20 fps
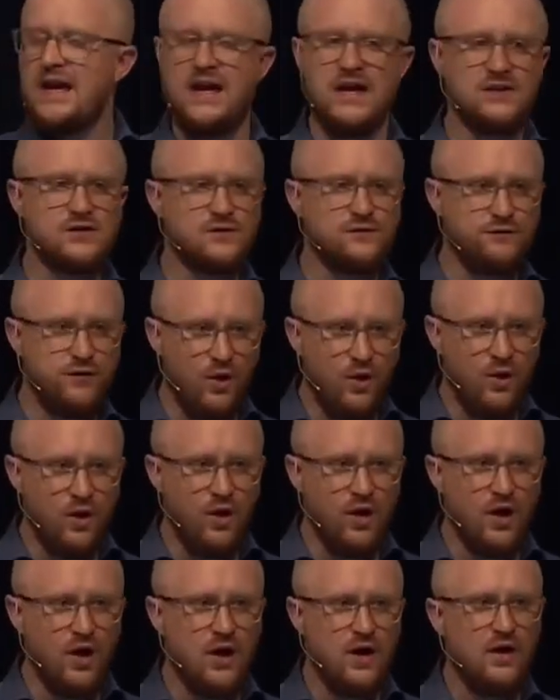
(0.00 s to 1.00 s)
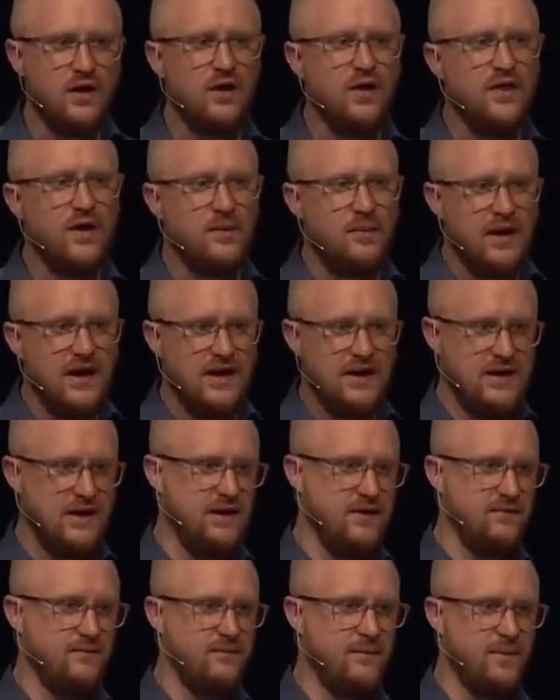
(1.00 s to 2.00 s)
it's for the
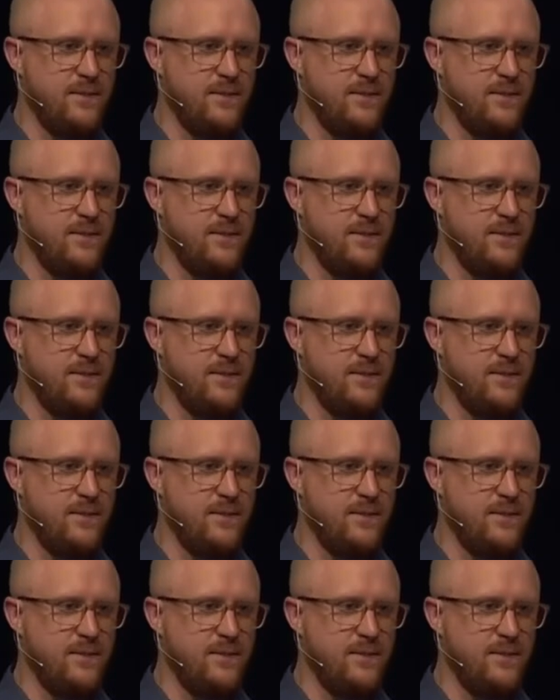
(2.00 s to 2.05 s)
body.